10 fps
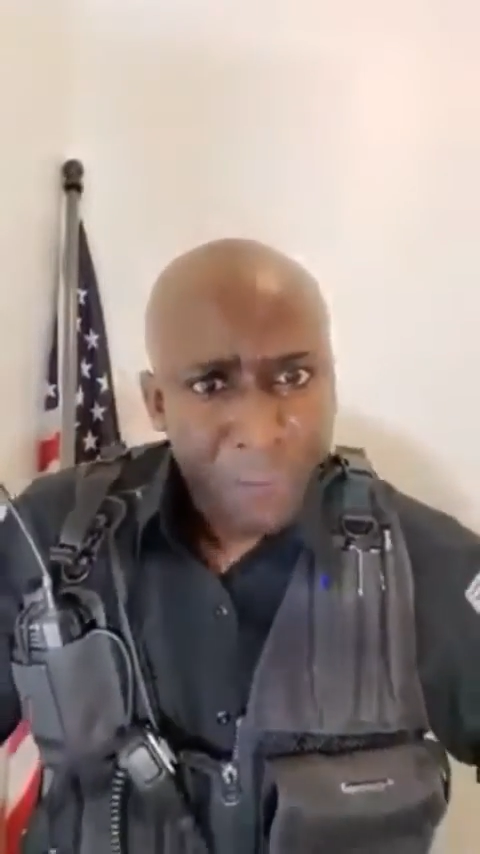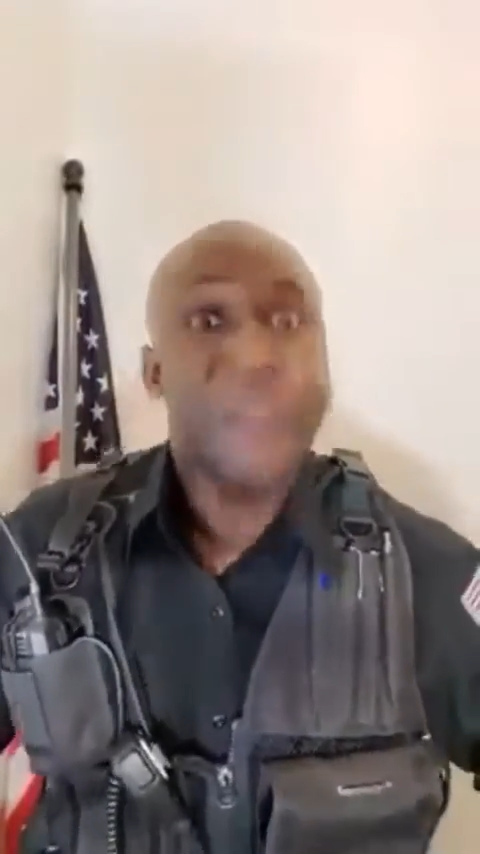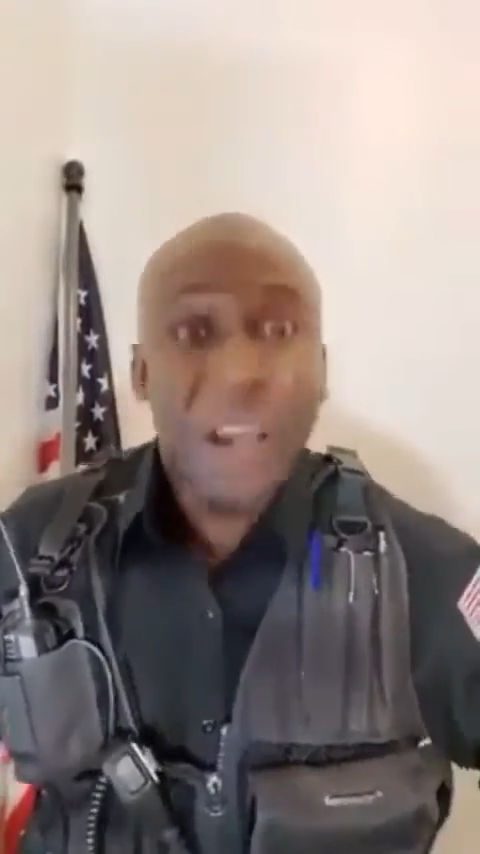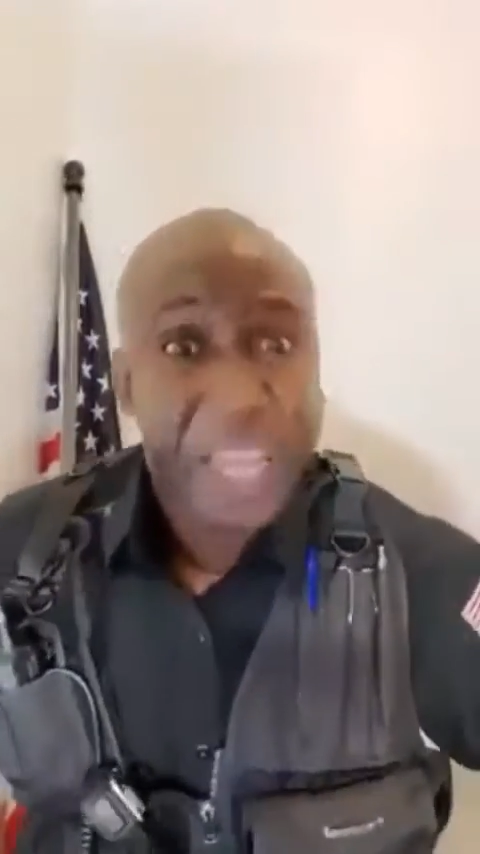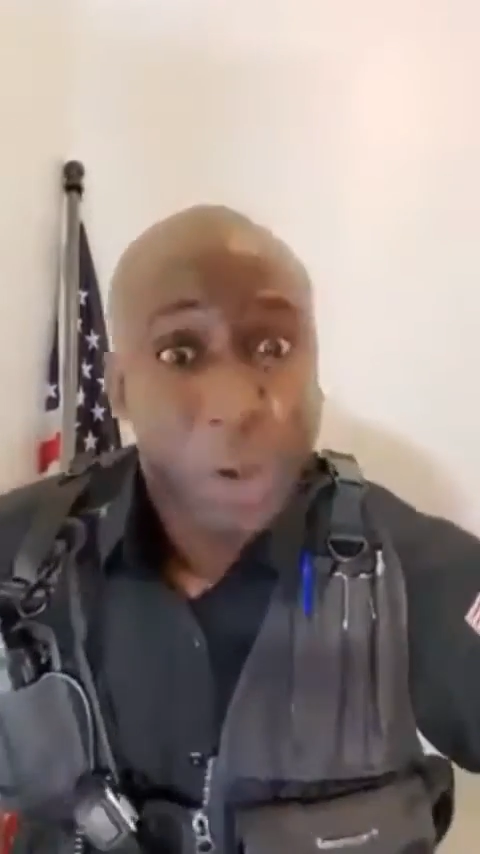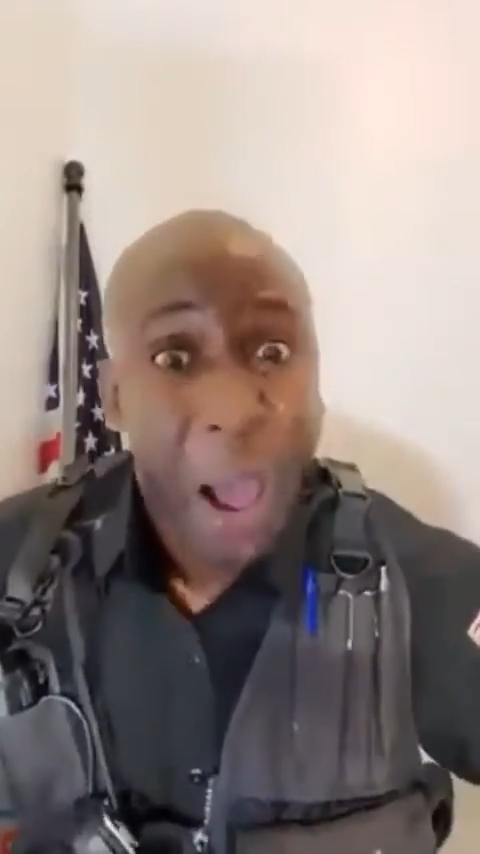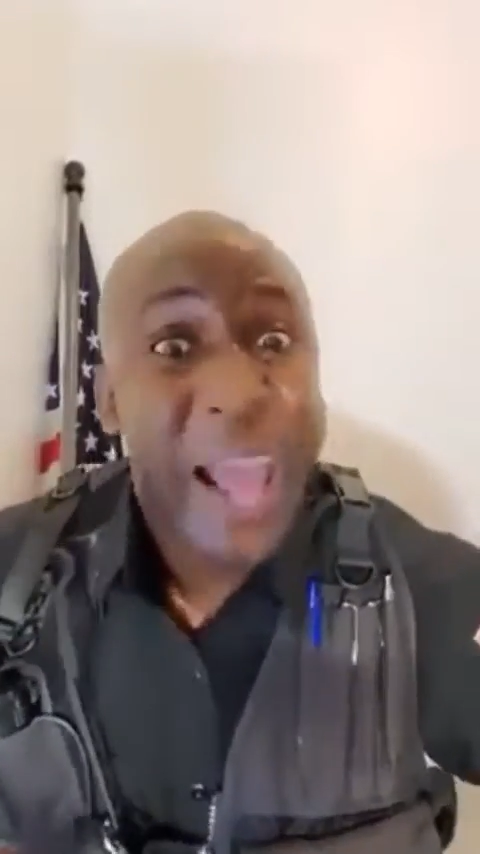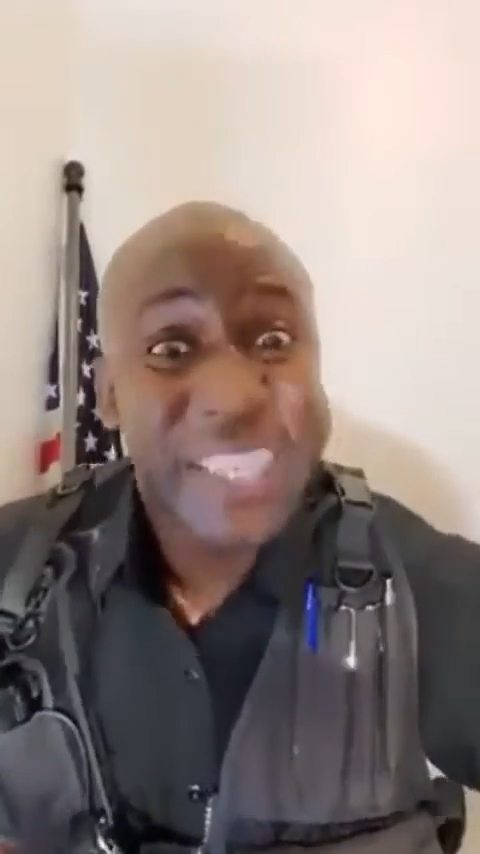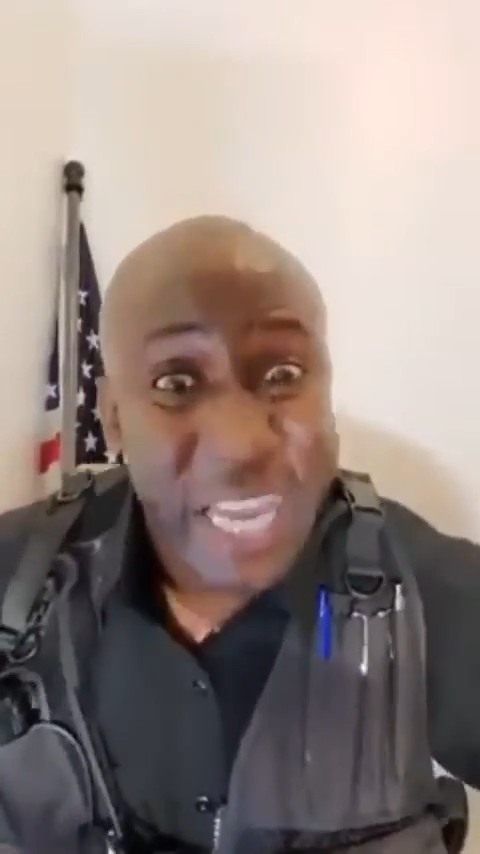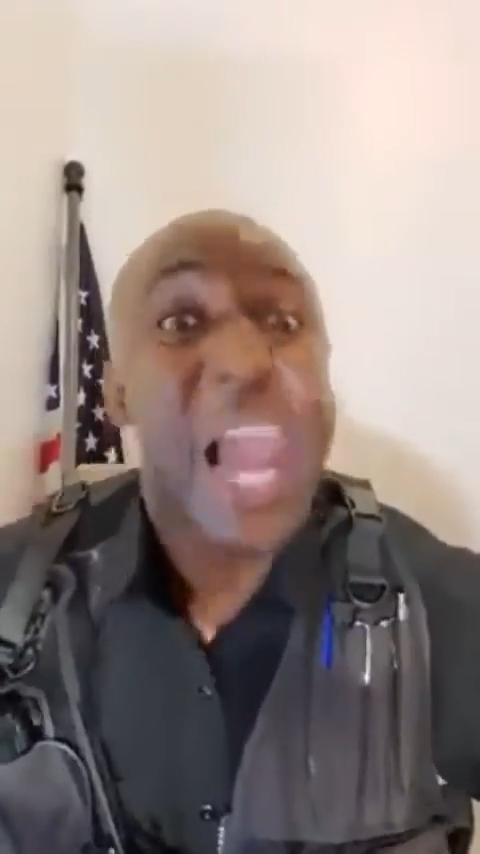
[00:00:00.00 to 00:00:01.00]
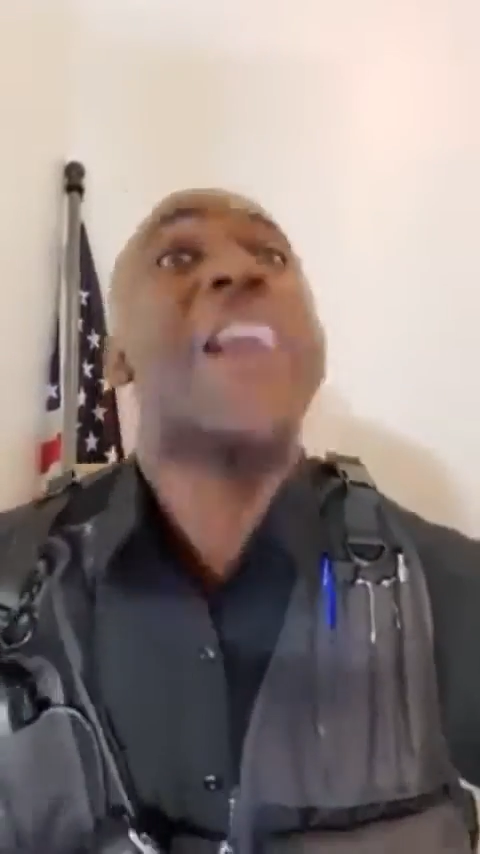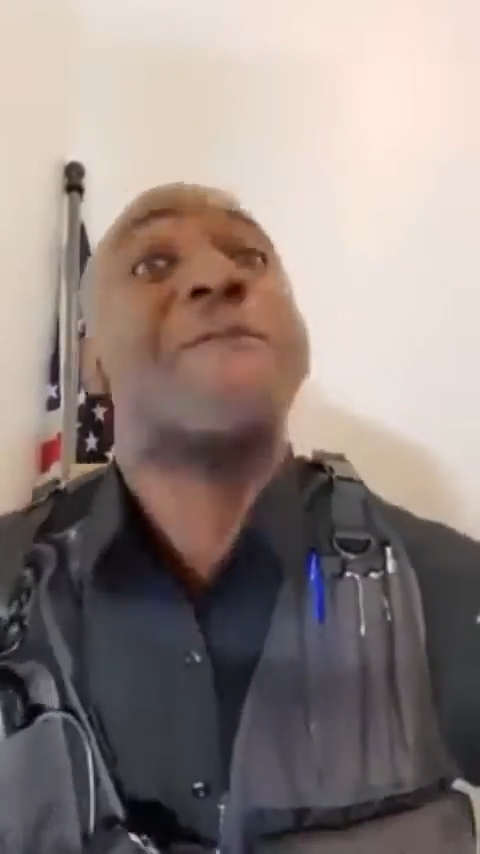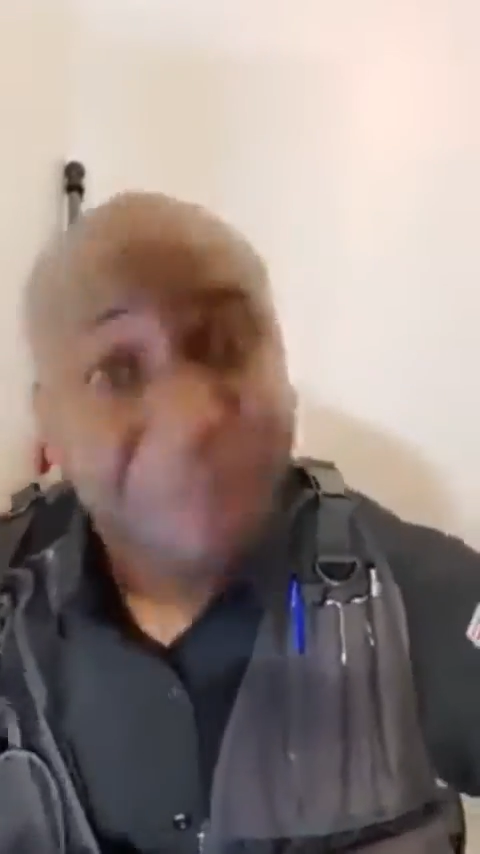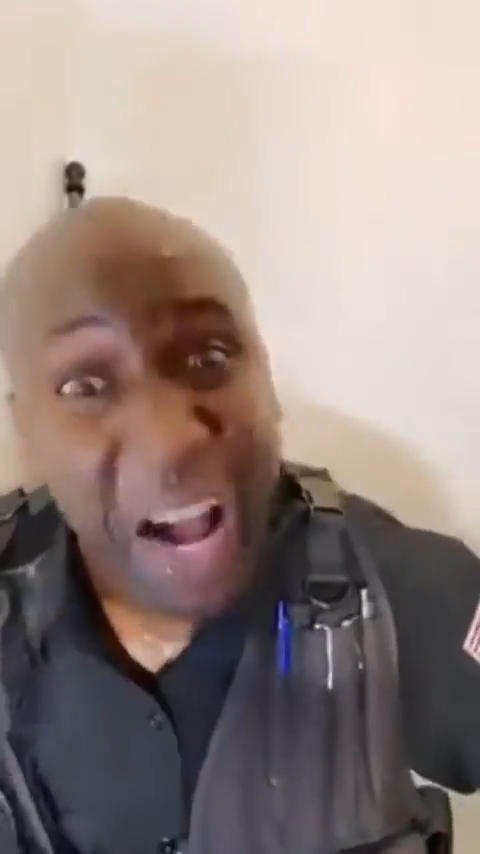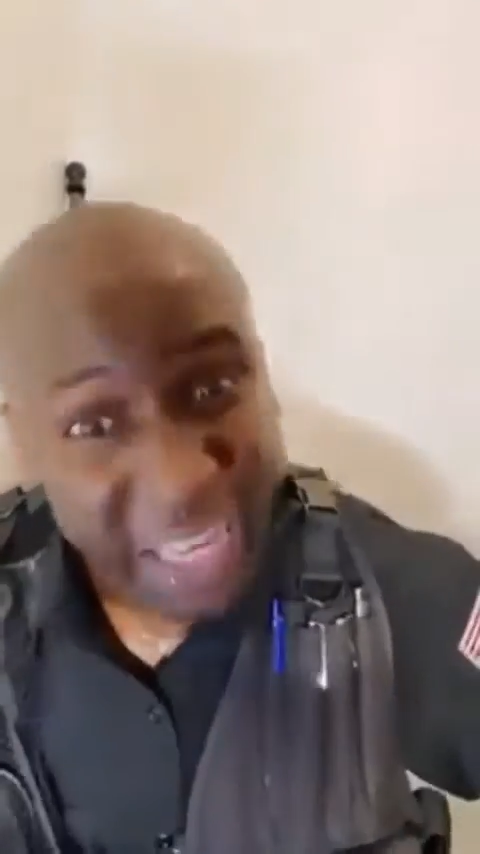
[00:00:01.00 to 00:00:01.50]
Fuck you, I say it.
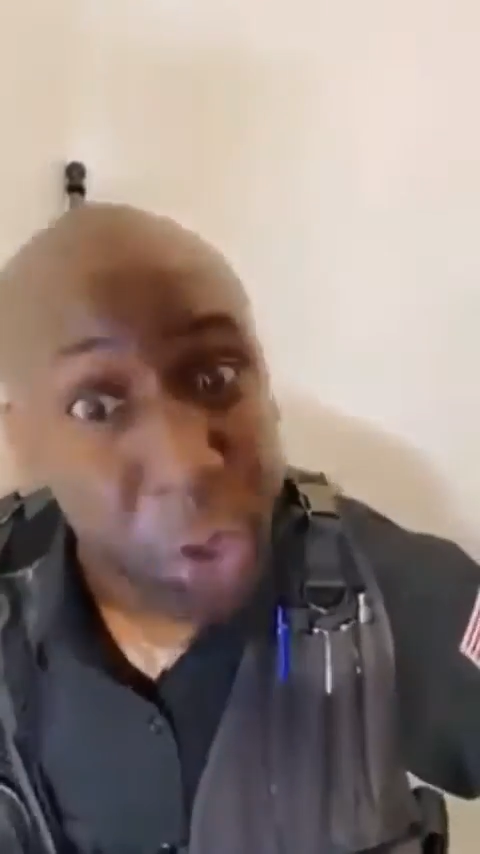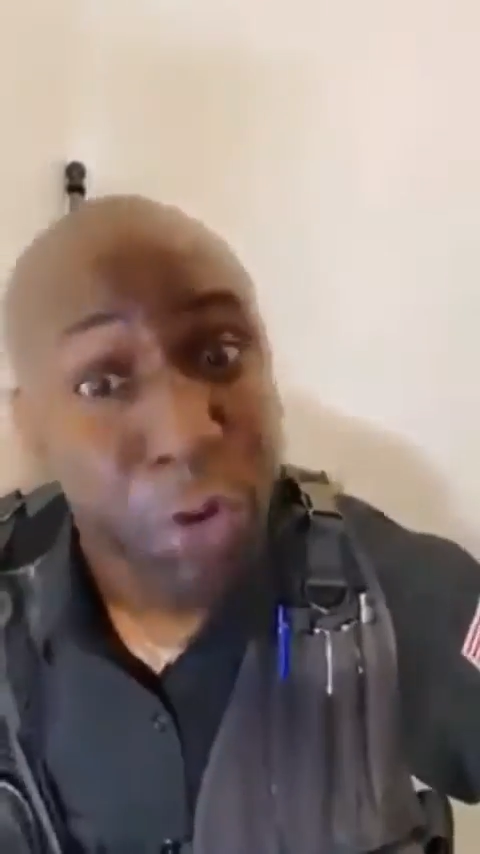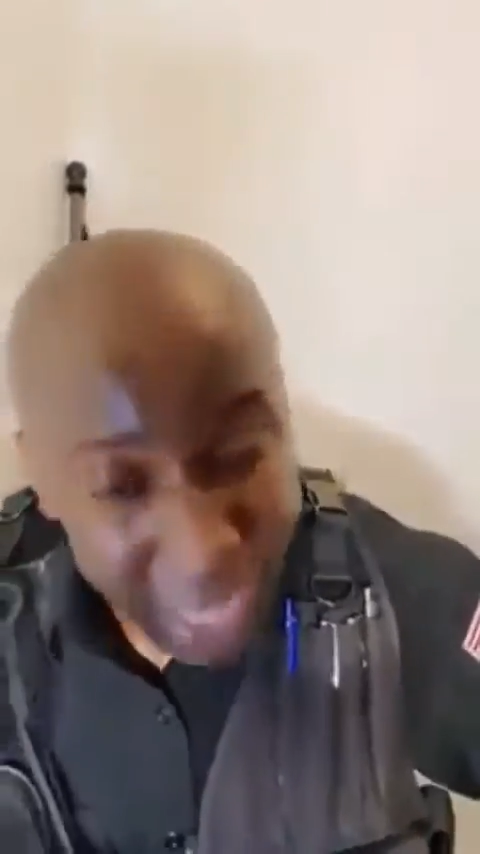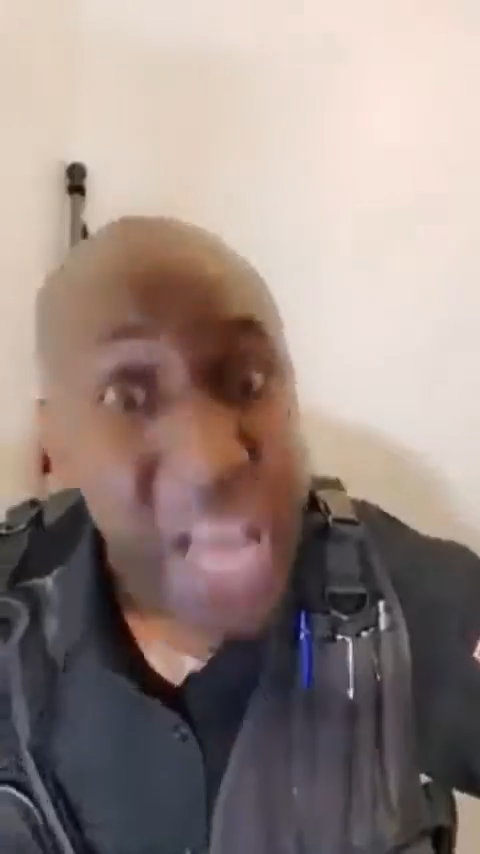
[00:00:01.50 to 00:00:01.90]
Fuck you,